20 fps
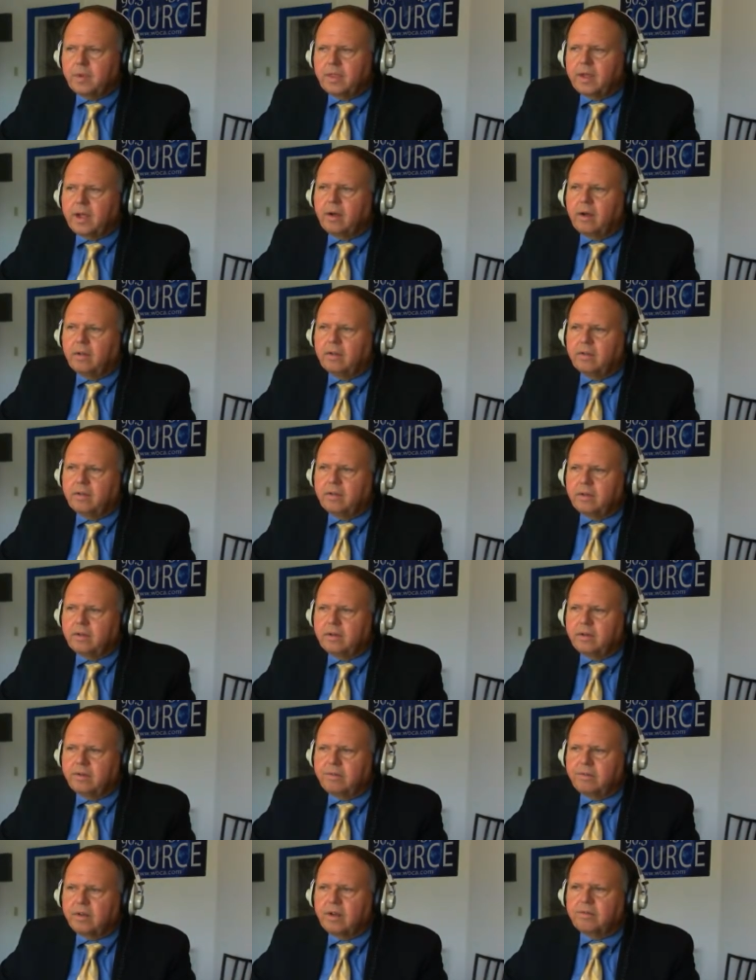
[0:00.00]
without the
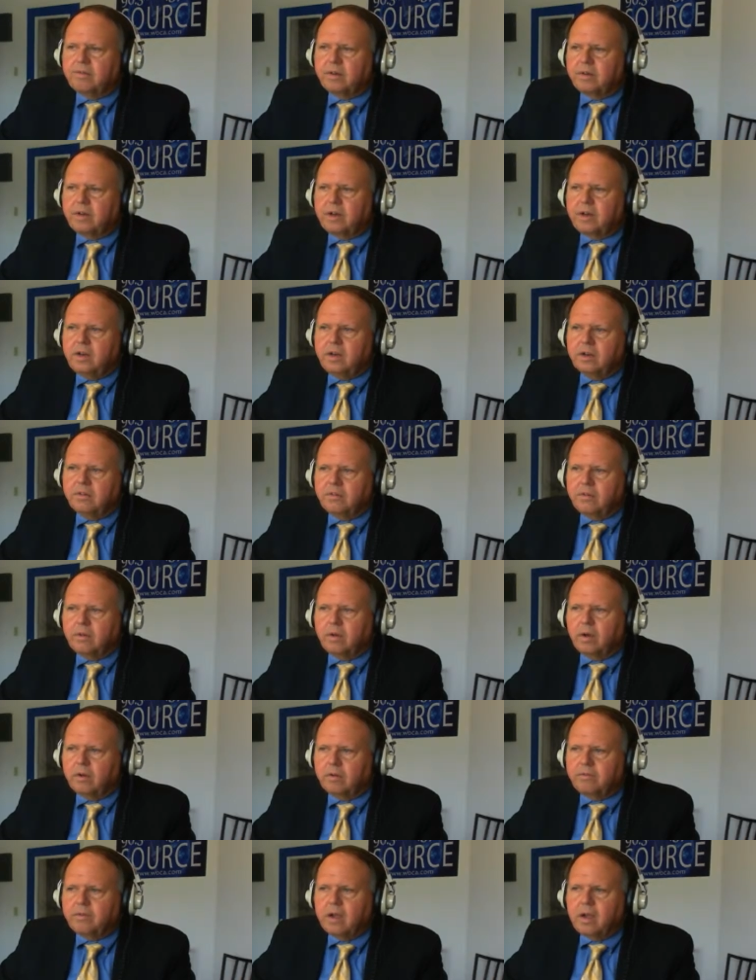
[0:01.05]
necessity of,
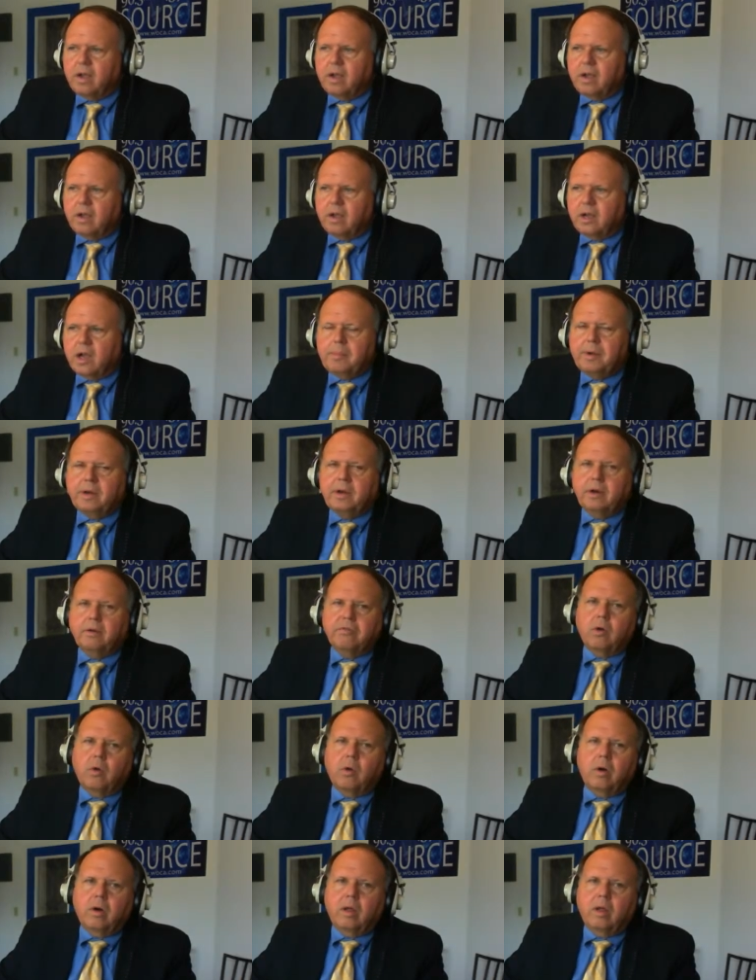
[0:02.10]
of coming to
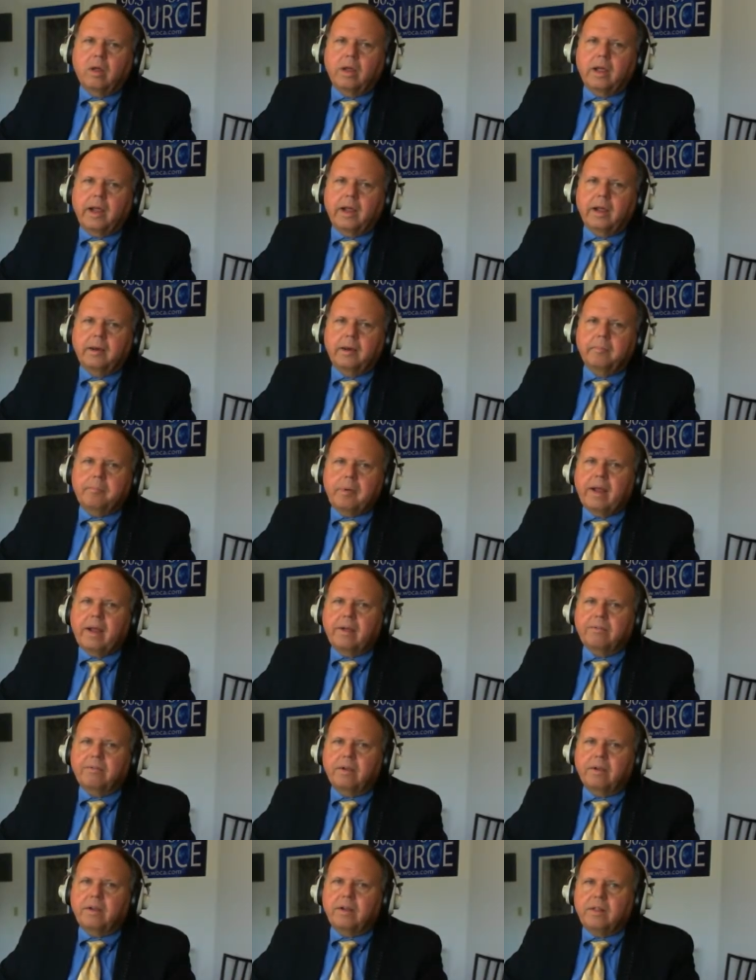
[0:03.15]
Florida and
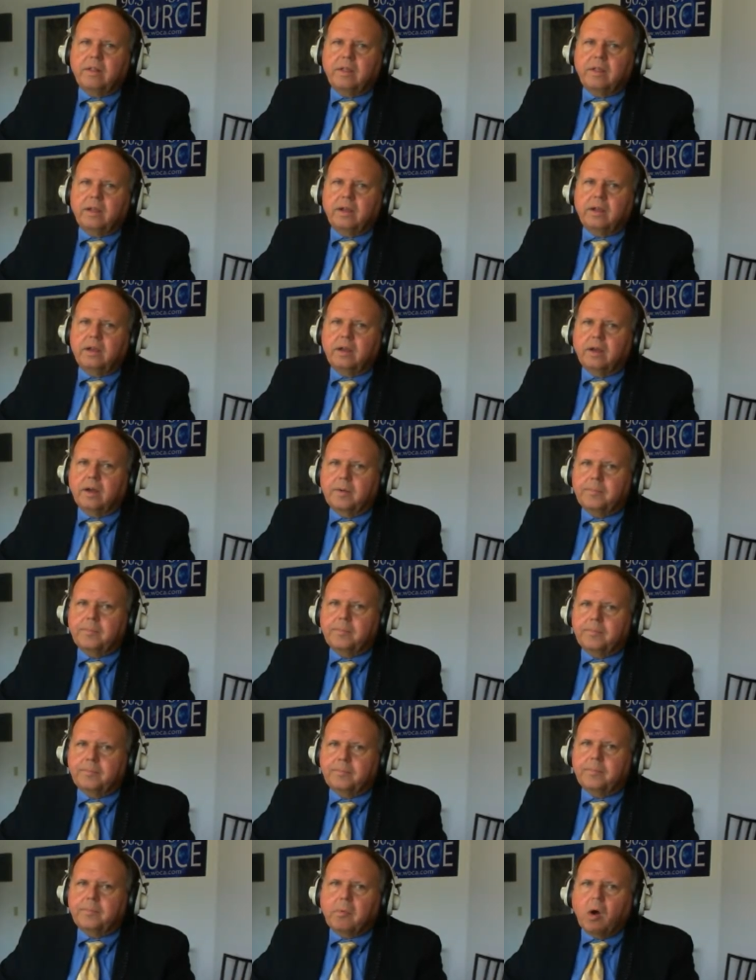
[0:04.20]
passing the, uh,
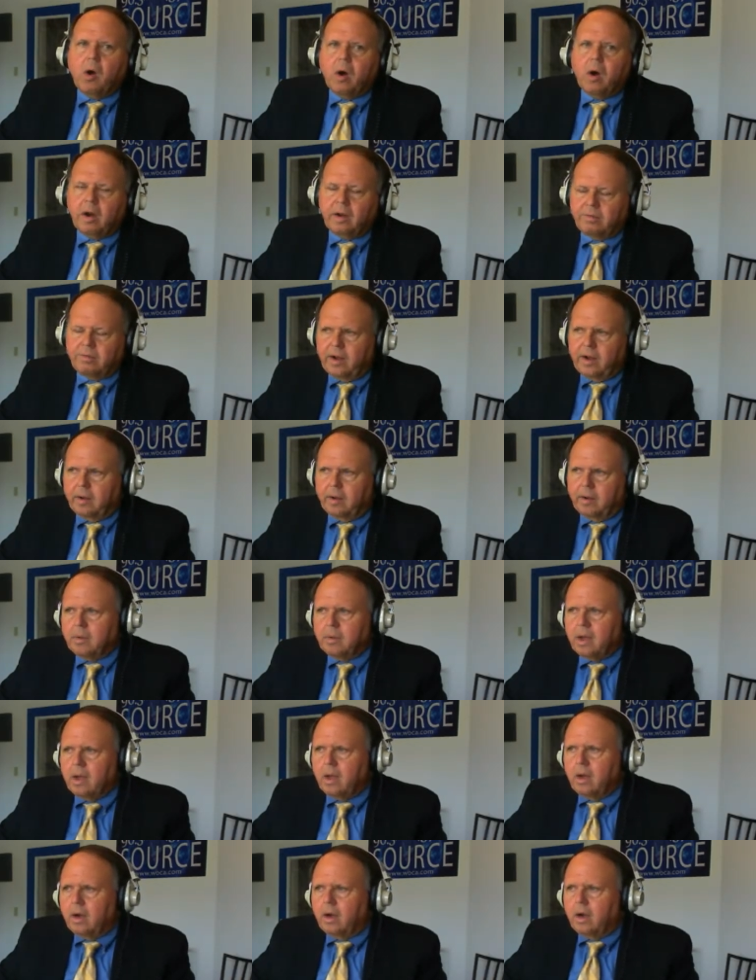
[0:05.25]
right. the bar exam.
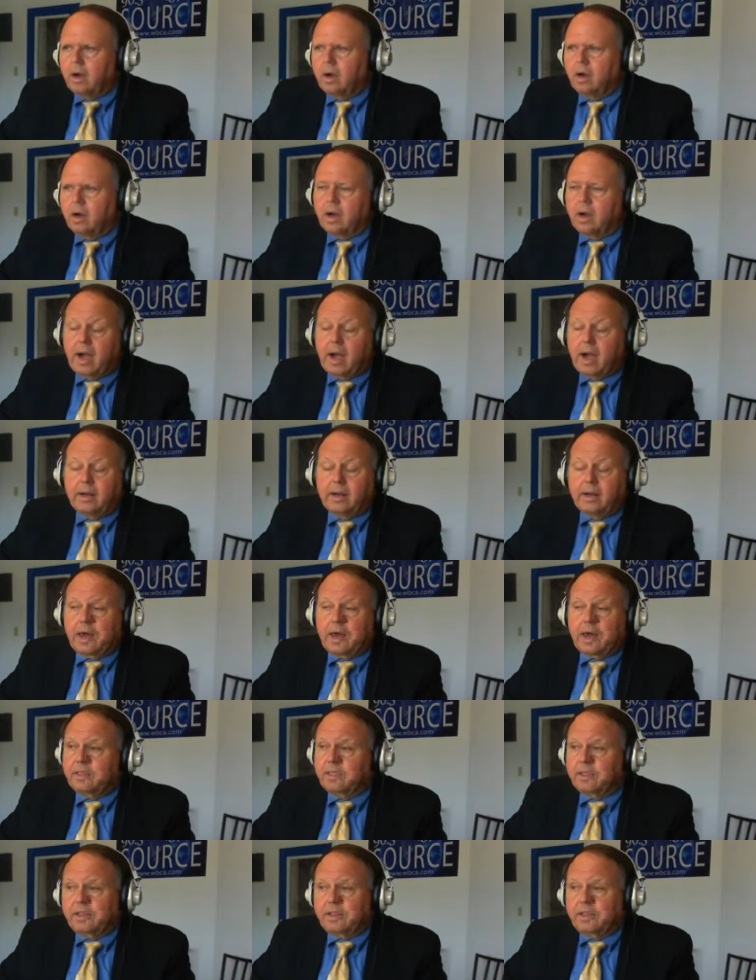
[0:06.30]
I remember that. Uh,
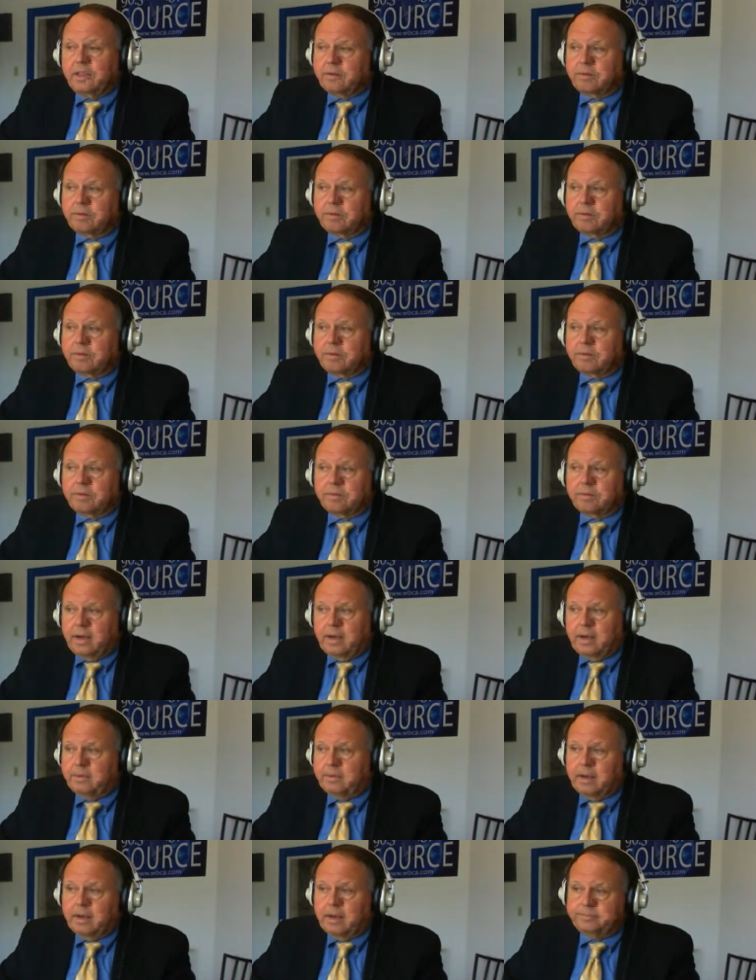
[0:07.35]
I I think that's
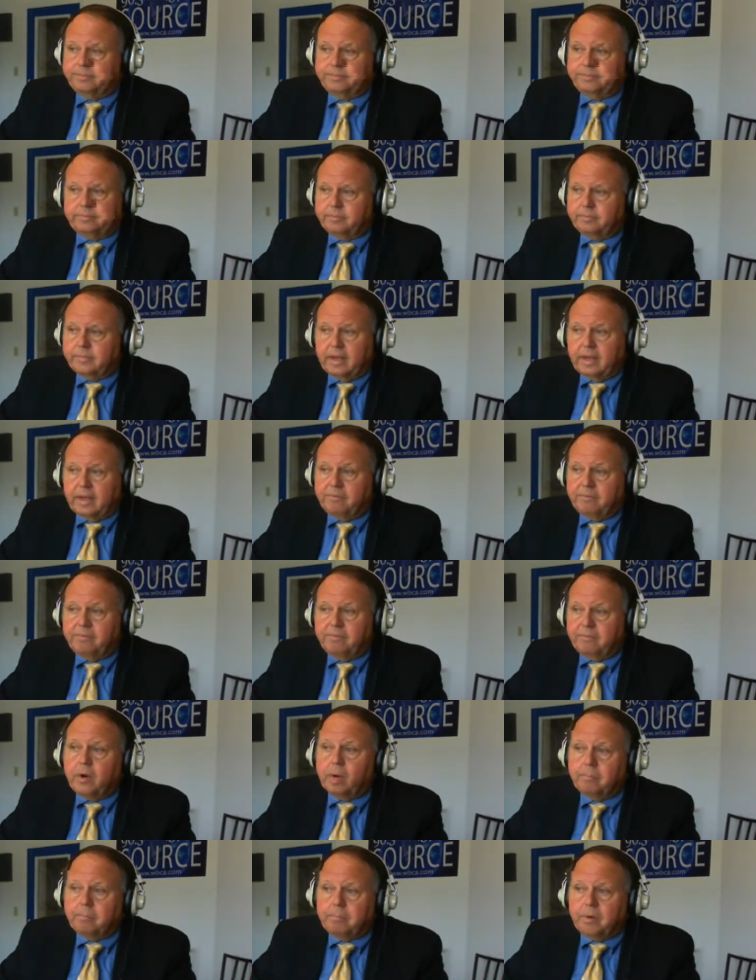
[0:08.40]
I, I'm I'm
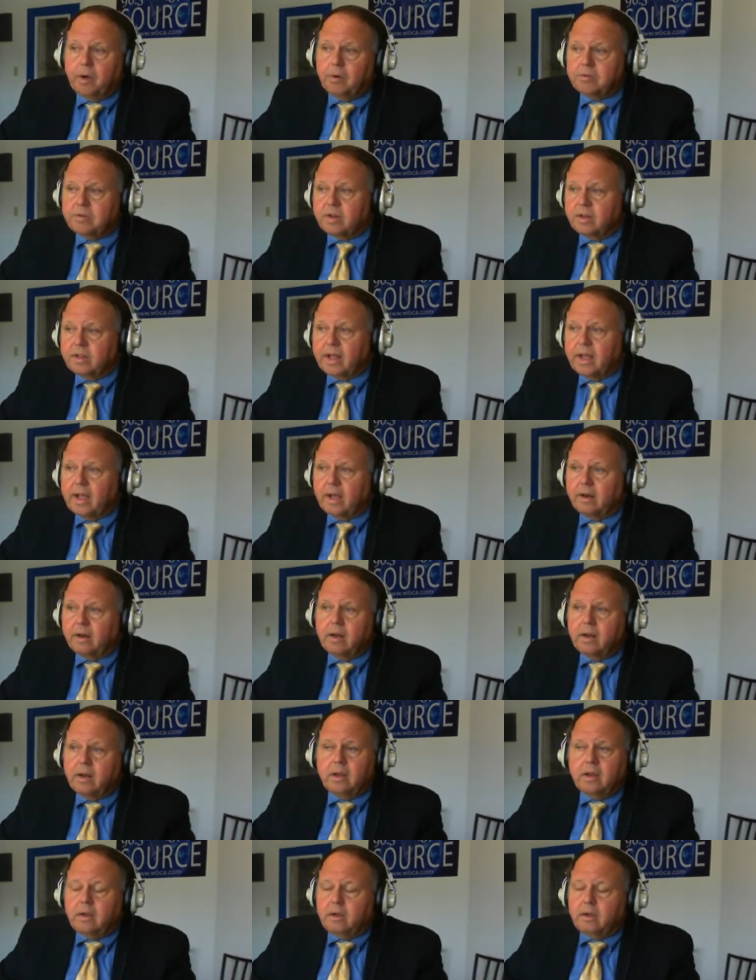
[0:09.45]
very opposed to that